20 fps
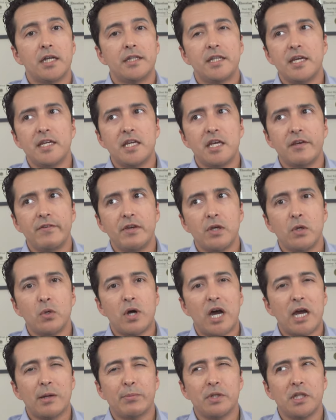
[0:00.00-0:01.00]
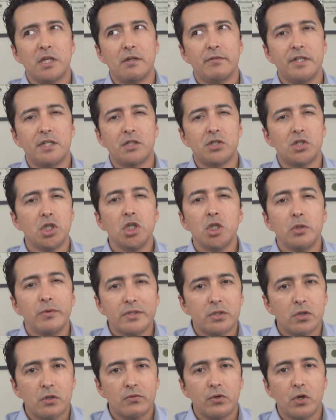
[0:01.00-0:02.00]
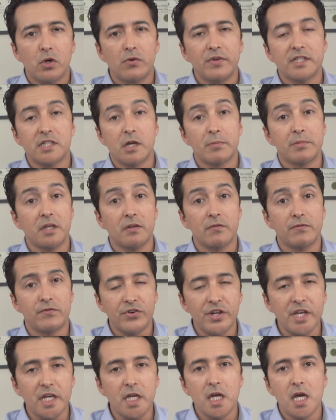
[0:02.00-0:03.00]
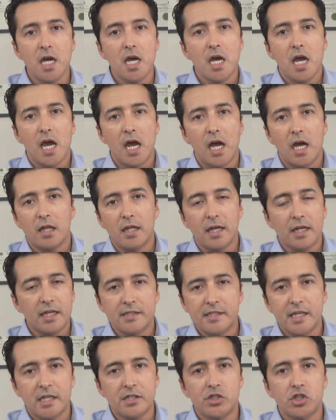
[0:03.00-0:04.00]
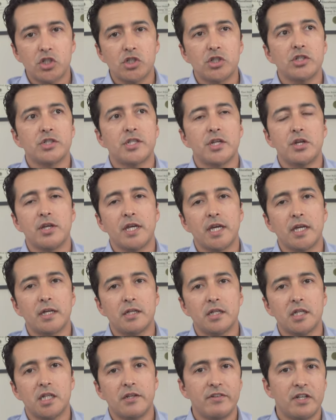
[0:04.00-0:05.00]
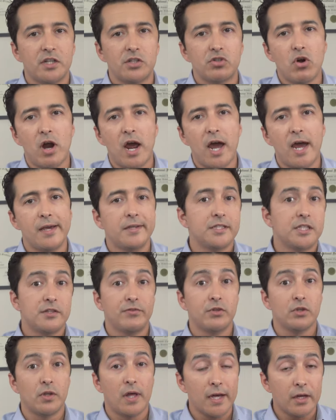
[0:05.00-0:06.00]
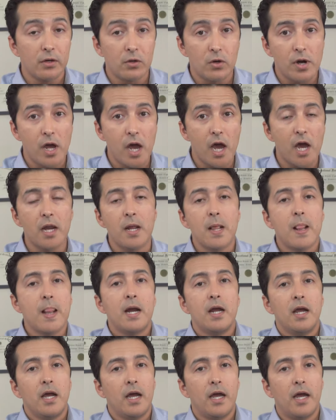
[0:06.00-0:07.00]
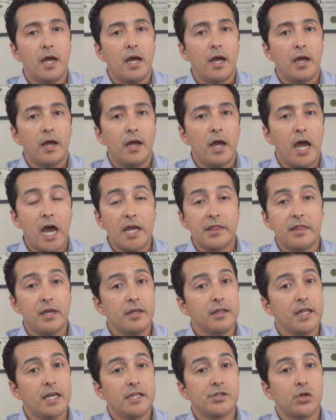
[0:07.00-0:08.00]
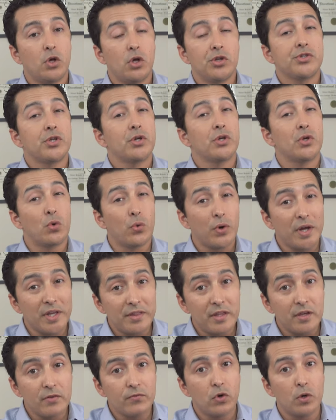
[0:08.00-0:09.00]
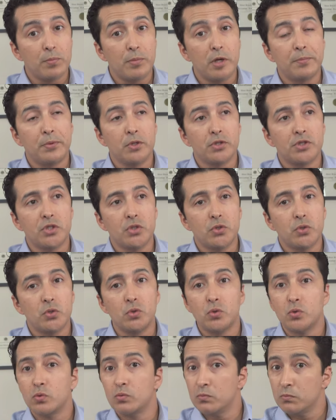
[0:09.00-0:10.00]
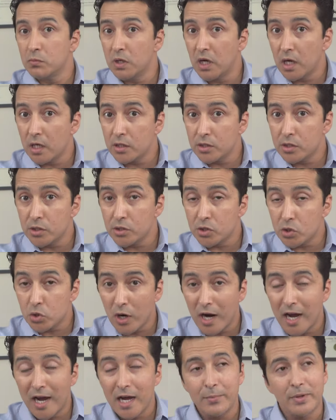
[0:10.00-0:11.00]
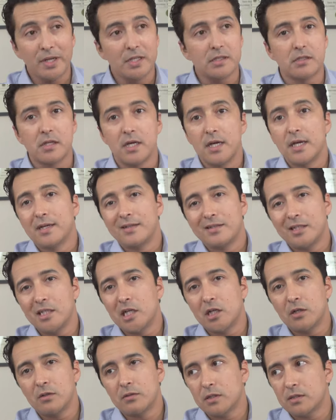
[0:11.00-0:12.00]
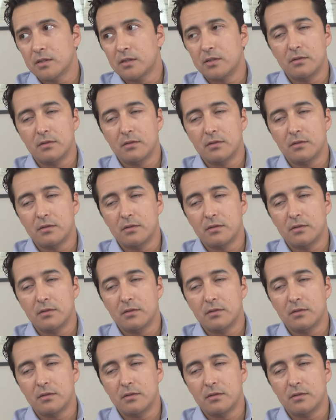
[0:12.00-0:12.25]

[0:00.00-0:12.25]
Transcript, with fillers: they give you, I believe, either 2 weeks or 4 weeks, something free, like a sensors, and you can give it a try and see if you like it or not. I think that's also a great thing for people to try, because, you know,